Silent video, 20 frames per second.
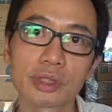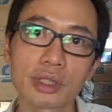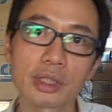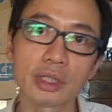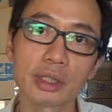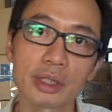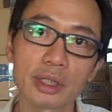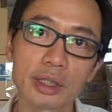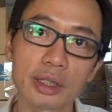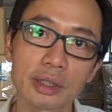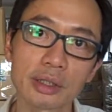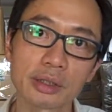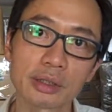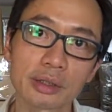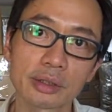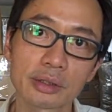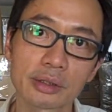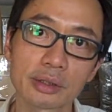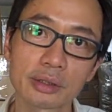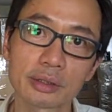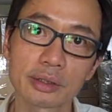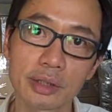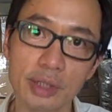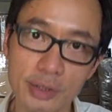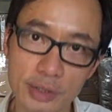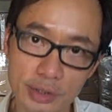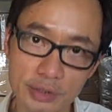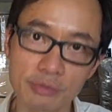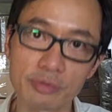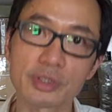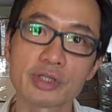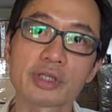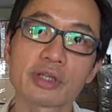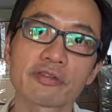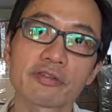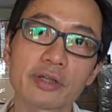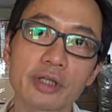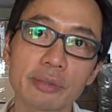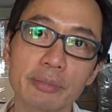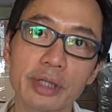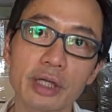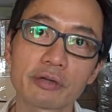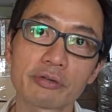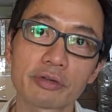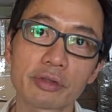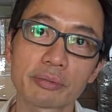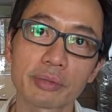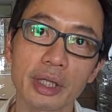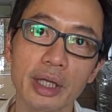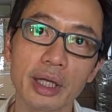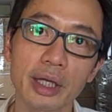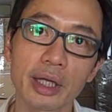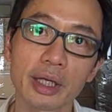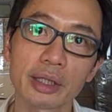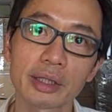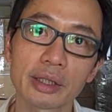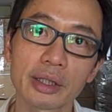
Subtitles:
I just received email from Ken,